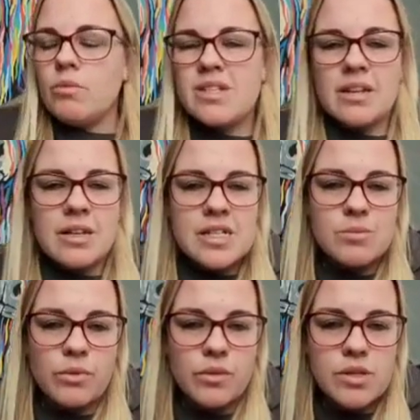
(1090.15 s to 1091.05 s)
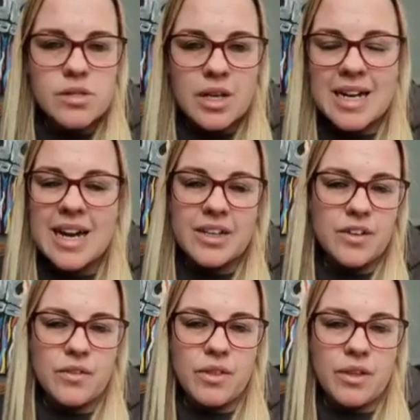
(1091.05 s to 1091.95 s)
Was that last month's? I can't
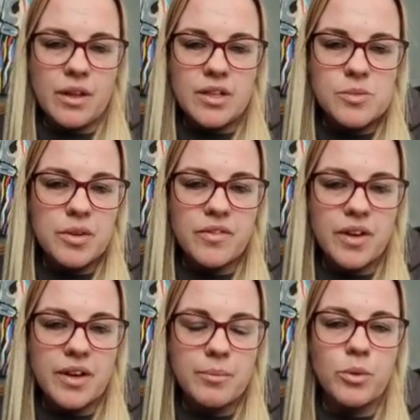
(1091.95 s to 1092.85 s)
even think, to be fair.